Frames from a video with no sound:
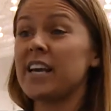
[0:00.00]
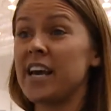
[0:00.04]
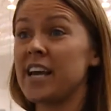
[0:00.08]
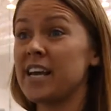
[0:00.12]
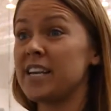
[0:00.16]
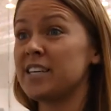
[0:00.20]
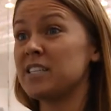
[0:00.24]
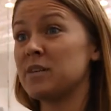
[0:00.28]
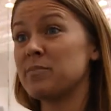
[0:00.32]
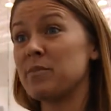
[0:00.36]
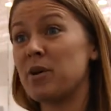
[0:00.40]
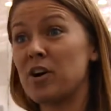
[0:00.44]

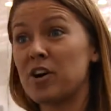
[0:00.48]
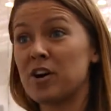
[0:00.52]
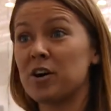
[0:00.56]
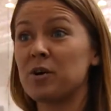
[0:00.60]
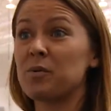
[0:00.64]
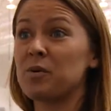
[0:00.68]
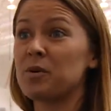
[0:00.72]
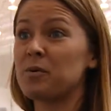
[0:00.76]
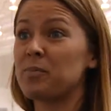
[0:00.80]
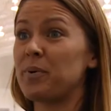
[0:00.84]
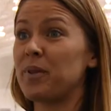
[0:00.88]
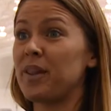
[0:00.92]
hey, tomorrow
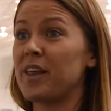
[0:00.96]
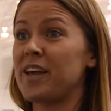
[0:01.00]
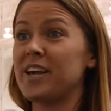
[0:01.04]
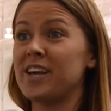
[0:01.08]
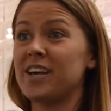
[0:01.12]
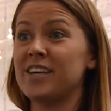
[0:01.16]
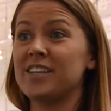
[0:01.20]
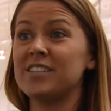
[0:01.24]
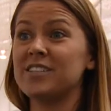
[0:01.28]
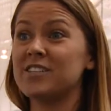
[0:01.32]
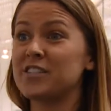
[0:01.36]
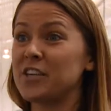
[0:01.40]
we're
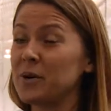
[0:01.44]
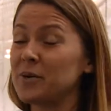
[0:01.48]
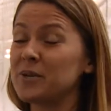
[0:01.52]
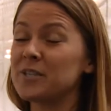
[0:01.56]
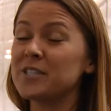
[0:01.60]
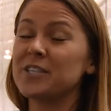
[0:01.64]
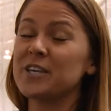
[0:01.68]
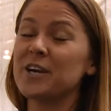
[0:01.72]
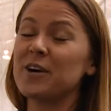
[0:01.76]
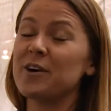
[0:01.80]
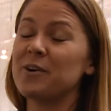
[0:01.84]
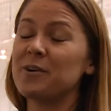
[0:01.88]
playing
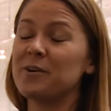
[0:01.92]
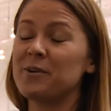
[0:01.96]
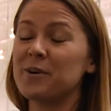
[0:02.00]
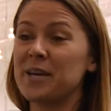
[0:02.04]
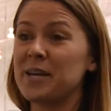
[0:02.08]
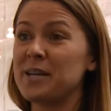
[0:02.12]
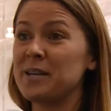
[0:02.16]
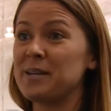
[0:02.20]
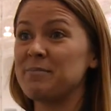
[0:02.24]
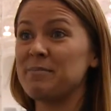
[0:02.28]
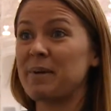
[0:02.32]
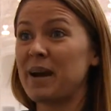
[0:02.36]
so-and-so
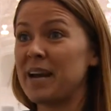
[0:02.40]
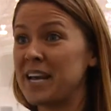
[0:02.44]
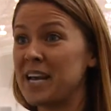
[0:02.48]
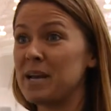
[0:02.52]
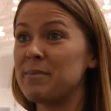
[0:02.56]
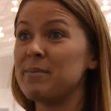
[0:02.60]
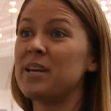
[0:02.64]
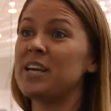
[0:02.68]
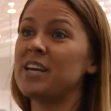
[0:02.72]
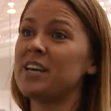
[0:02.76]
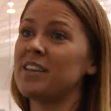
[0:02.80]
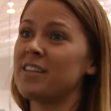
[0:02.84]
in
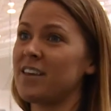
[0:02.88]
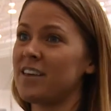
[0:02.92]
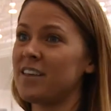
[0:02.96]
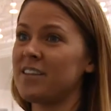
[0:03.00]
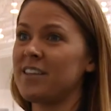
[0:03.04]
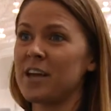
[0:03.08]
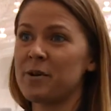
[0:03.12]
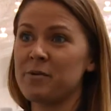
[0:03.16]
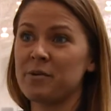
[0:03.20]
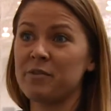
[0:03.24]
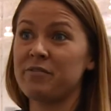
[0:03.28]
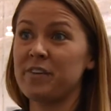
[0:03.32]
Miami, that
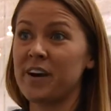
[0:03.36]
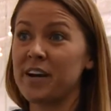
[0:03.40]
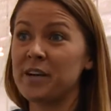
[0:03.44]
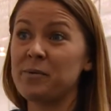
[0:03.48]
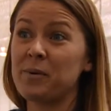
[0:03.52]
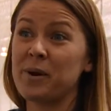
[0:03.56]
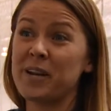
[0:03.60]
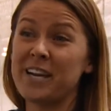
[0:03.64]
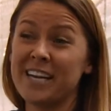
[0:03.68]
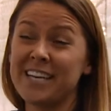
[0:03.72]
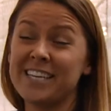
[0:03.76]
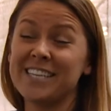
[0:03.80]
they would find a
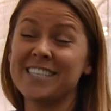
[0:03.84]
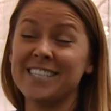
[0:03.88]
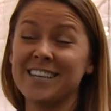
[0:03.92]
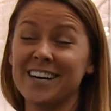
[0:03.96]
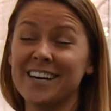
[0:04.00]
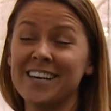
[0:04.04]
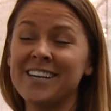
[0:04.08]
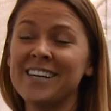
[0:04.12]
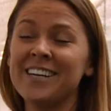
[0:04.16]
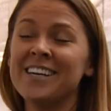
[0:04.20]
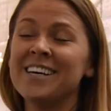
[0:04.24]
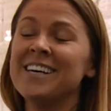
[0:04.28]
way to get it
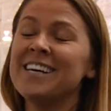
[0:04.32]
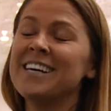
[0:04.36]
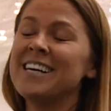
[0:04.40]
done.